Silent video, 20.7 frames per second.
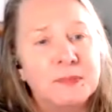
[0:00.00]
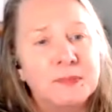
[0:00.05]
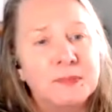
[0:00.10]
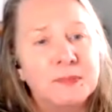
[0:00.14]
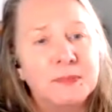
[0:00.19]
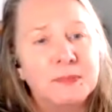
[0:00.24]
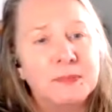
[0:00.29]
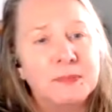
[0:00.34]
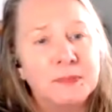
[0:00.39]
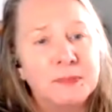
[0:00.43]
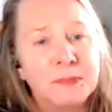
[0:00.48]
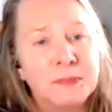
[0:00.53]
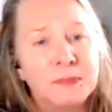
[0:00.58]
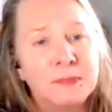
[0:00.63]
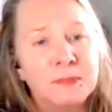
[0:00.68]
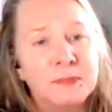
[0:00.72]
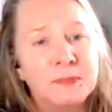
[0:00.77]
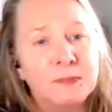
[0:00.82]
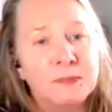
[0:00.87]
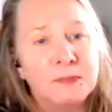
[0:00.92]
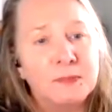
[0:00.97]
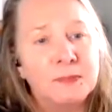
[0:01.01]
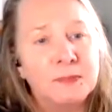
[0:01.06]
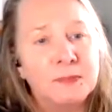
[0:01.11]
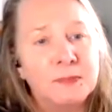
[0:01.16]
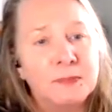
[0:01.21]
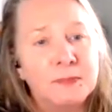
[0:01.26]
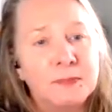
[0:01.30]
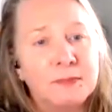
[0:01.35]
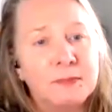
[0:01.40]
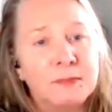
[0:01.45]

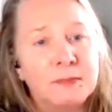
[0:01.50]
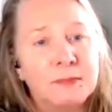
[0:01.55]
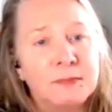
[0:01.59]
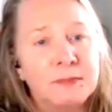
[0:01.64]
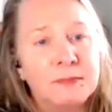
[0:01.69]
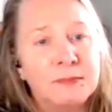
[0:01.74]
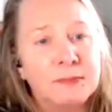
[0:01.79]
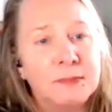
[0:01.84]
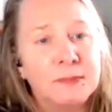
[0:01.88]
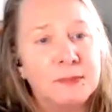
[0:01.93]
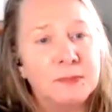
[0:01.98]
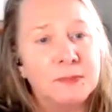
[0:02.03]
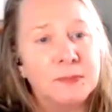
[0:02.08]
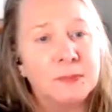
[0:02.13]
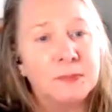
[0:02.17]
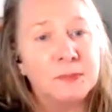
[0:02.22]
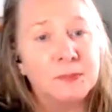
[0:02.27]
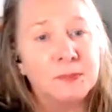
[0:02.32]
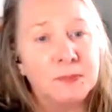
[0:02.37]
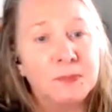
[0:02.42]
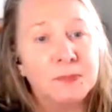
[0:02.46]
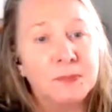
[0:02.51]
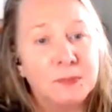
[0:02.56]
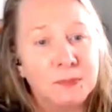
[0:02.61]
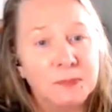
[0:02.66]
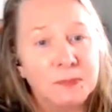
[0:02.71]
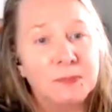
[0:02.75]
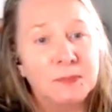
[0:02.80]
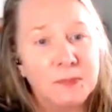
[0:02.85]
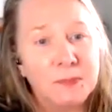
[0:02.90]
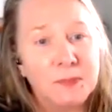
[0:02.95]

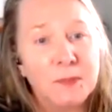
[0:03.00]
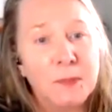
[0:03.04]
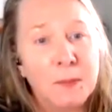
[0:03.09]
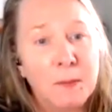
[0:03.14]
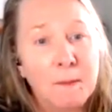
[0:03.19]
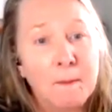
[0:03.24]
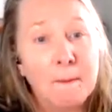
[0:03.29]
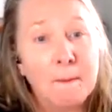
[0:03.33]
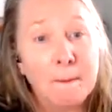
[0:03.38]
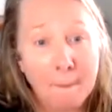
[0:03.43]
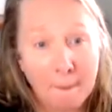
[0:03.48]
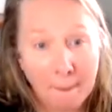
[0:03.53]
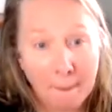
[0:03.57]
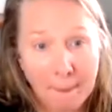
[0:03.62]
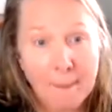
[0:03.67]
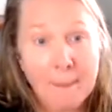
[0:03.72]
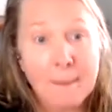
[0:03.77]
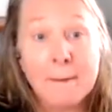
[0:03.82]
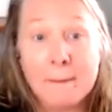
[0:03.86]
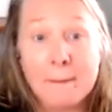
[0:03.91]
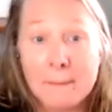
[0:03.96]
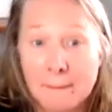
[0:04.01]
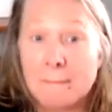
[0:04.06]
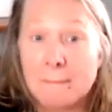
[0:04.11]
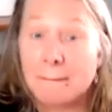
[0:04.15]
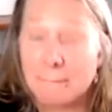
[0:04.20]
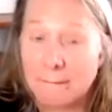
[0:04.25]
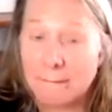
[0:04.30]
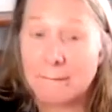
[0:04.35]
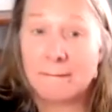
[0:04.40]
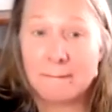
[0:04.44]

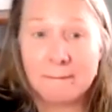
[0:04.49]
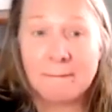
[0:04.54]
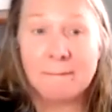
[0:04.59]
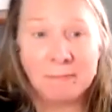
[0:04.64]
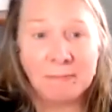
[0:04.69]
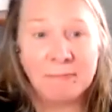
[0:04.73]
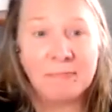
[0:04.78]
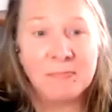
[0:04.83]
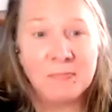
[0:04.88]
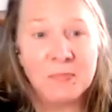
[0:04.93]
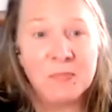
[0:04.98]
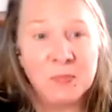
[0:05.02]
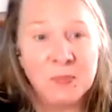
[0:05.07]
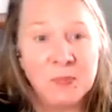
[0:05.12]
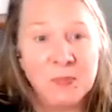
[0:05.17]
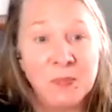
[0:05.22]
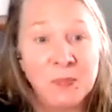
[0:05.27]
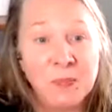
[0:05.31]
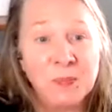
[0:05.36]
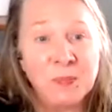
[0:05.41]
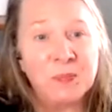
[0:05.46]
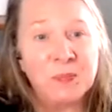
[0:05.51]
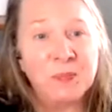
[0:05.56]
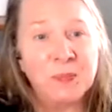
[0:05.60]
(not speaking)